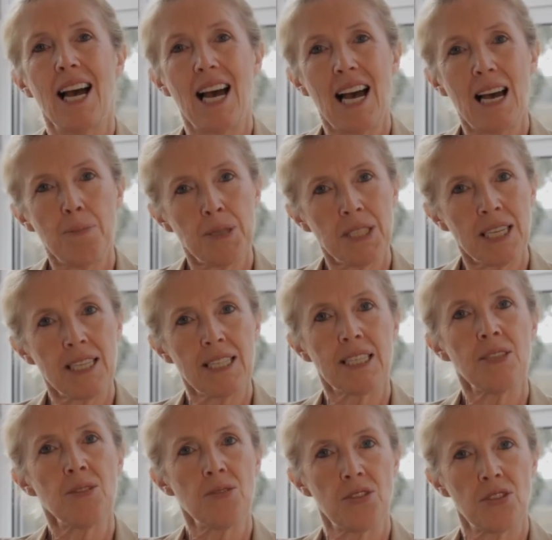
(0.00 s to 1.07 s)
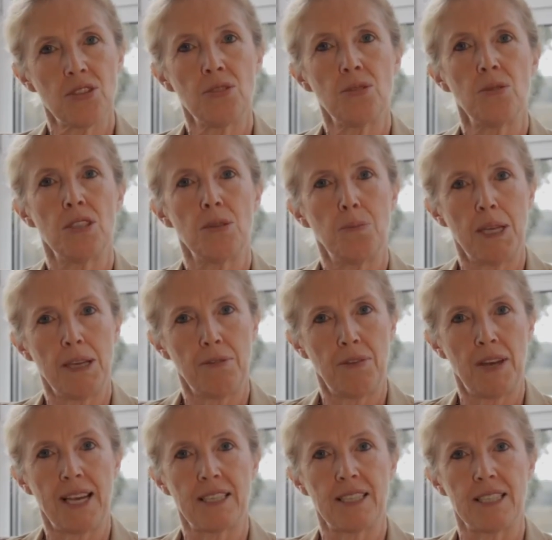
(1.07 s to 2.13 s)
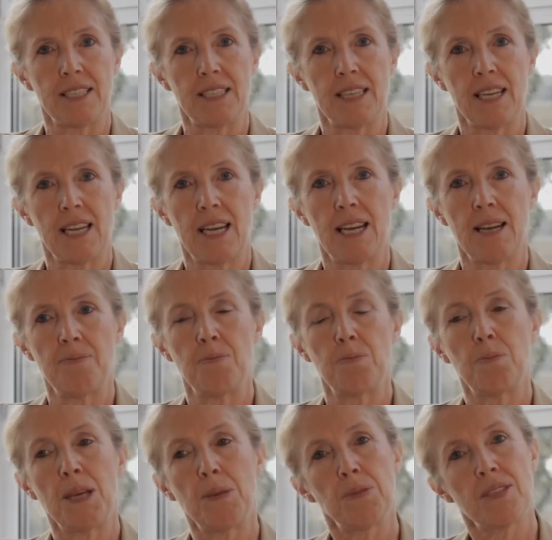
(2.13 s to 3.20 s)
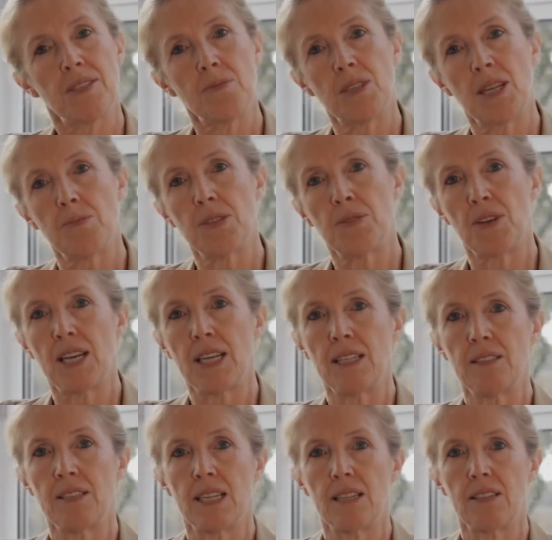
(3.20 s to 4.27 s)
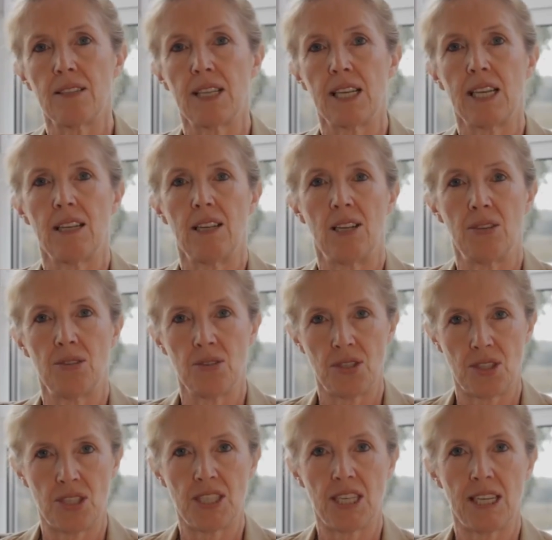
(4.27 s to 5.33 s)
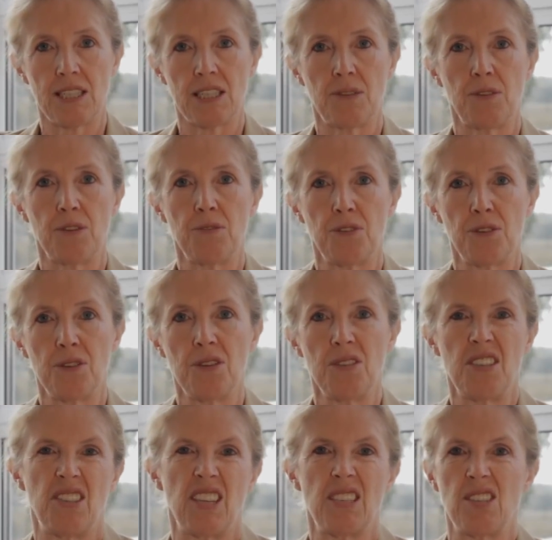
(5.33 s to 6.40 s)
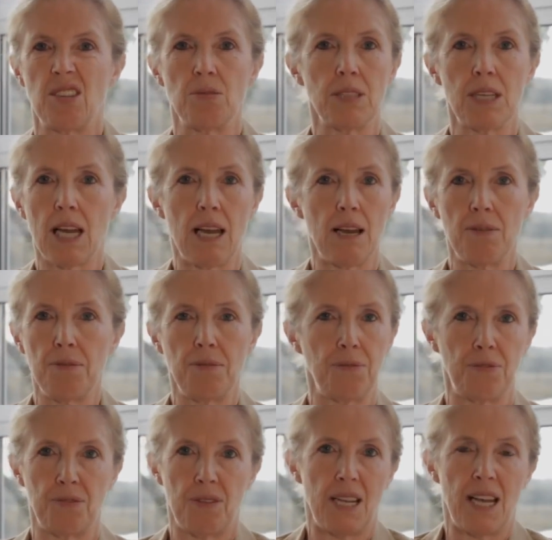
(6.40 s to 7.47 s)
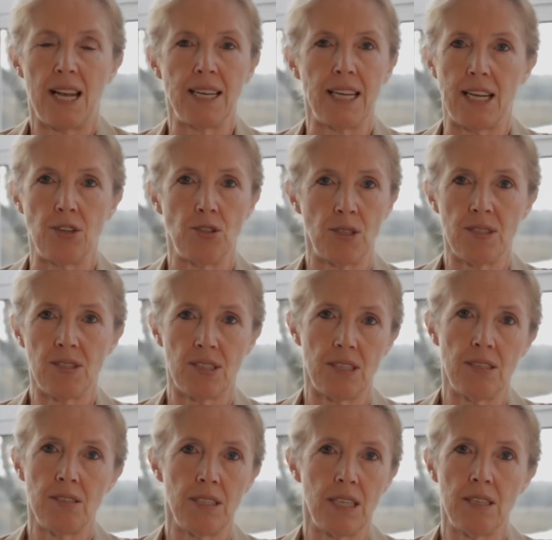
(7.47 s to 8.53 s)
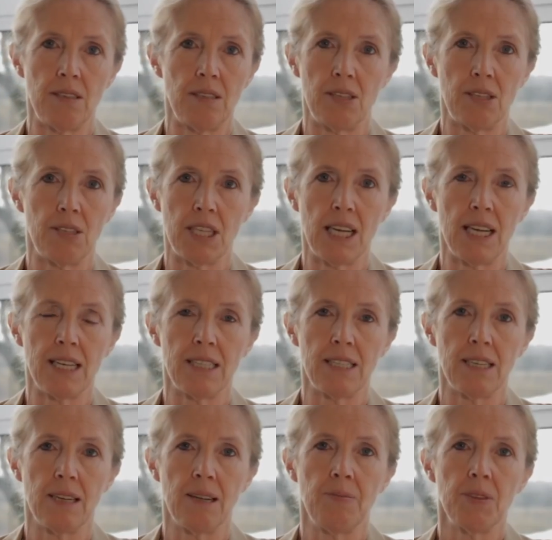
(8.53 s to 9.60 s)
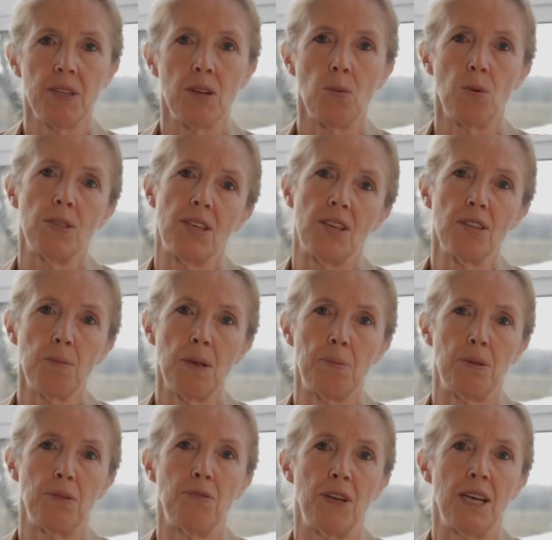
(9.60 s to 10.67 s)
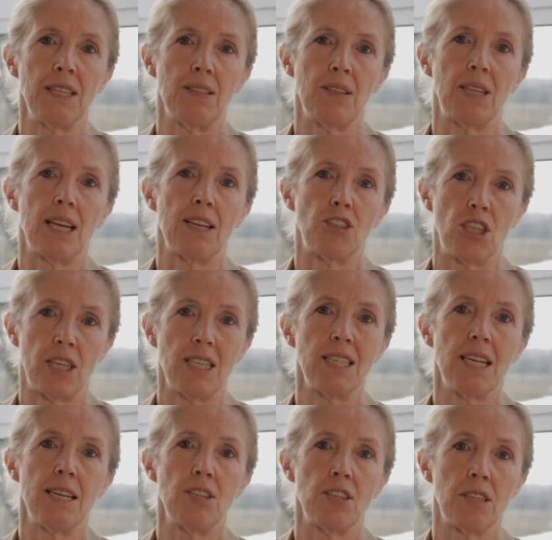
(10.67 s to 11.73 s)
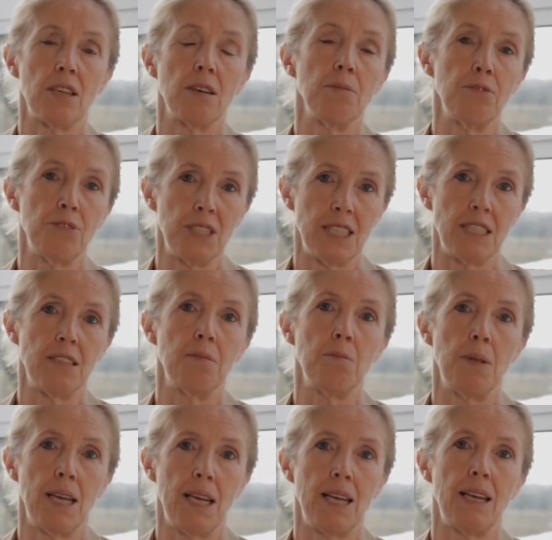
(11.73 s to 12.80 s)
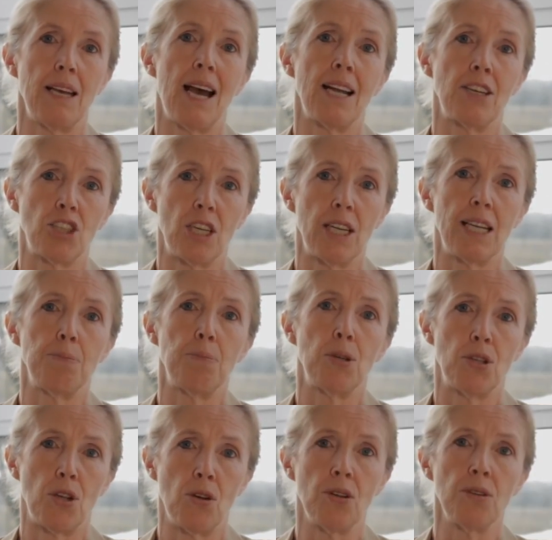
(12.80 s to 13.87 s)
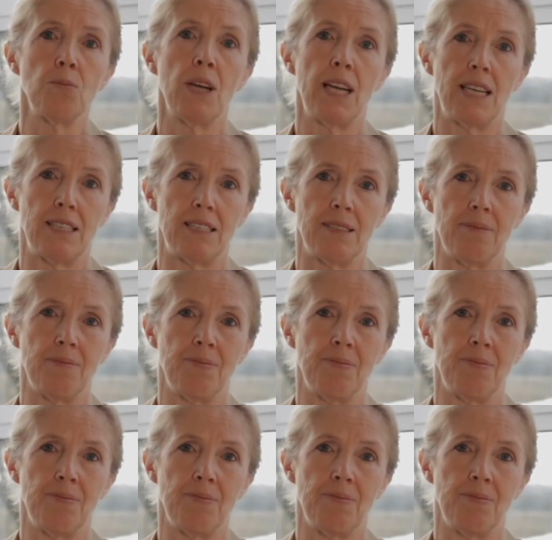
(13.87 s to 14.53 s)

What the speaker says: Appetite can also be affected. People sometimes find that they lose the taste for food, they don't have any interest in their diet, whereas other people find that they actually tend to comfort eat and may actually put on weight.